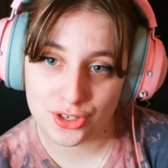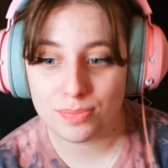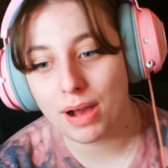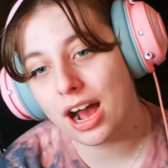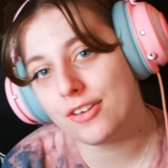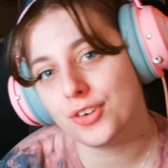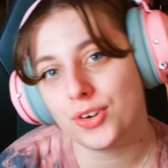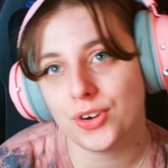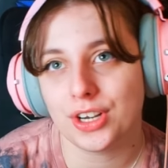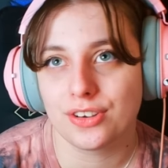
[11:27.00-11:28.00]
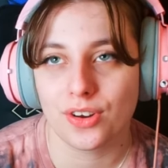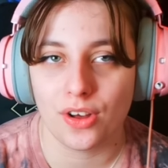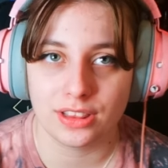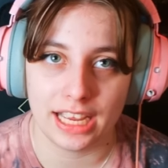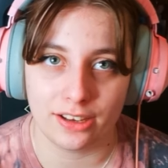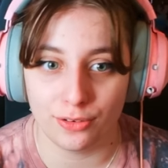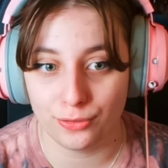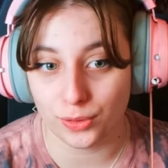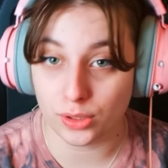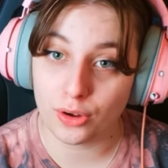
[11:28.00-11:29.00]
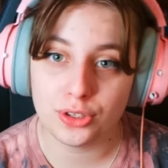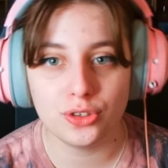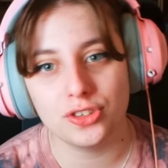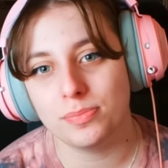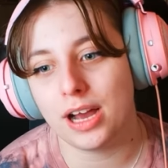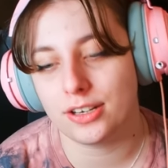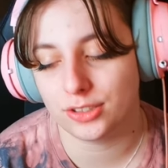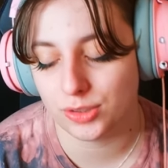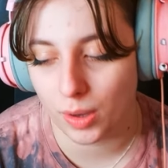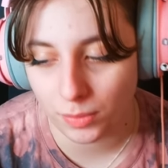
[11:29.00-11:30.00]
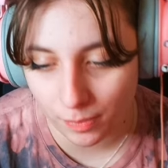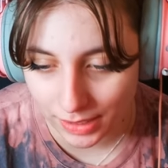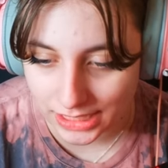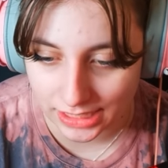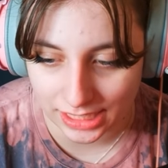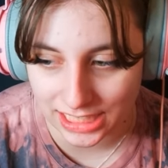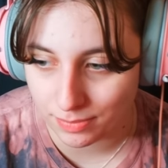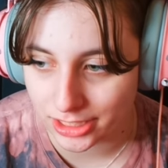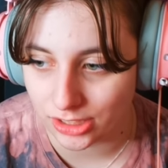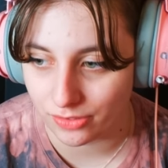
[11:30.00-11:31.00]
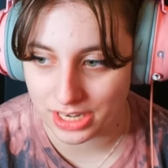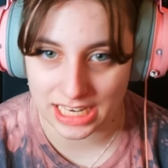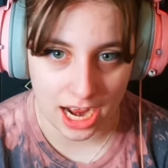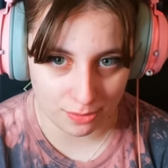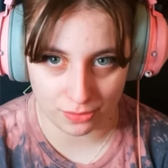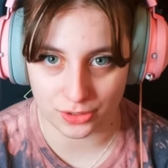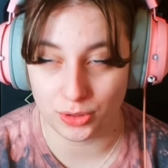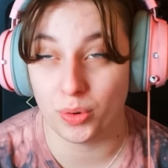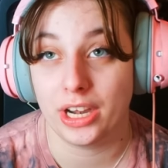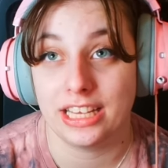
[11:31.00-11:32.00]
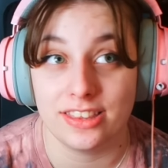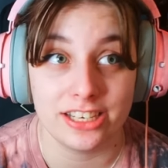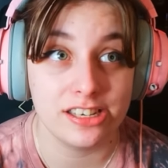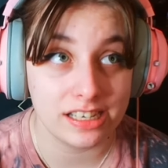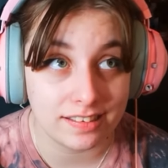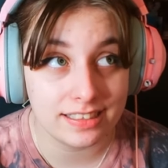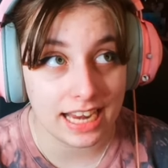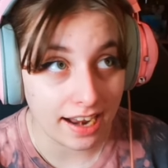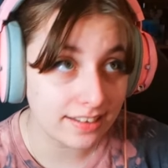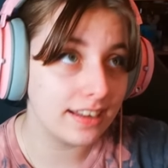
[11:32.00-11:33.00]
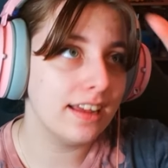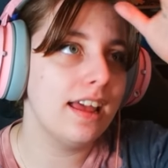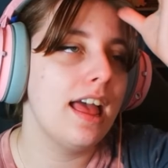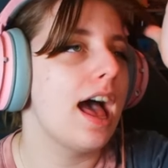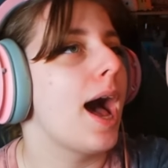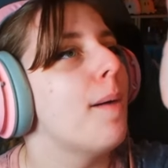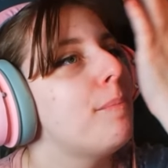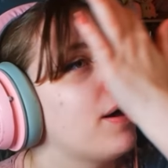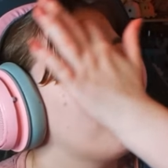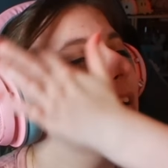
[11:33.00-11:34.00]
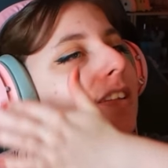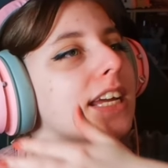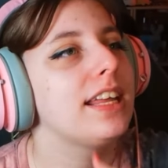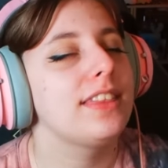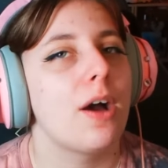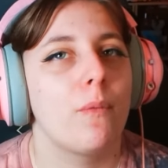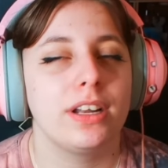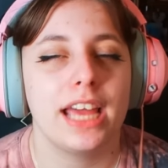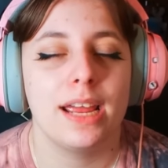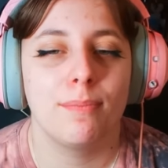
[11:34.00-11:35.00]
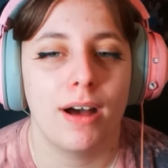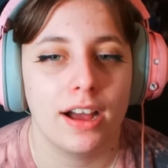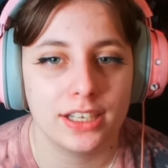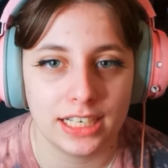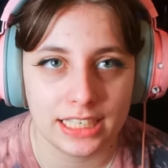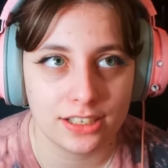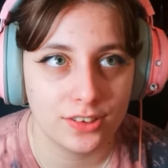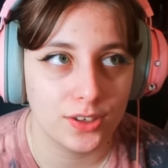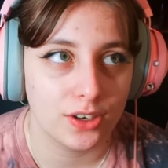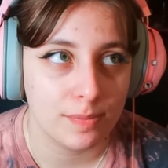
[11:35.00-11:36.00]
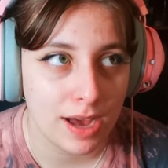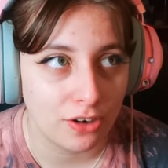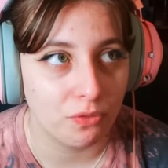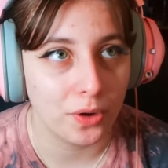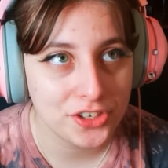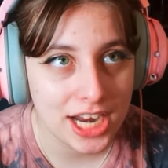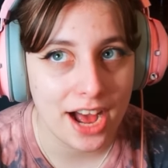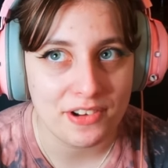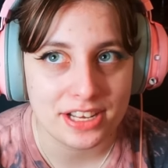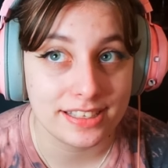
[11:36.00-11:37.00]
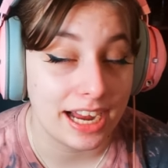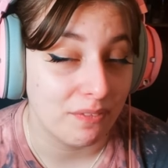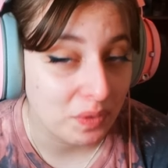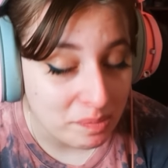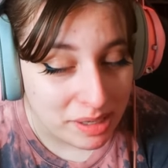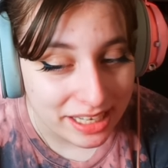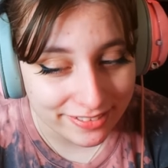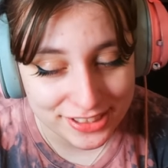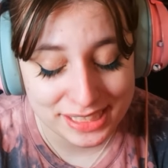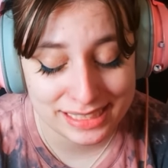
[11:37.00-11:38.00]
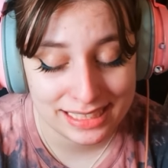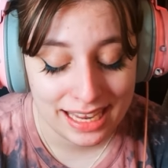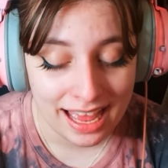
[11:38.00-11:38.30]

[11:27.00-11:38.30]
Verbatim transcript: YouTube partner and not like a full on YouTube partner. So I'm not making any money off any ad revenue or anything just yet. Um, but once I hit that 1K mark and I get a certain amount of watch hours, I will be, which is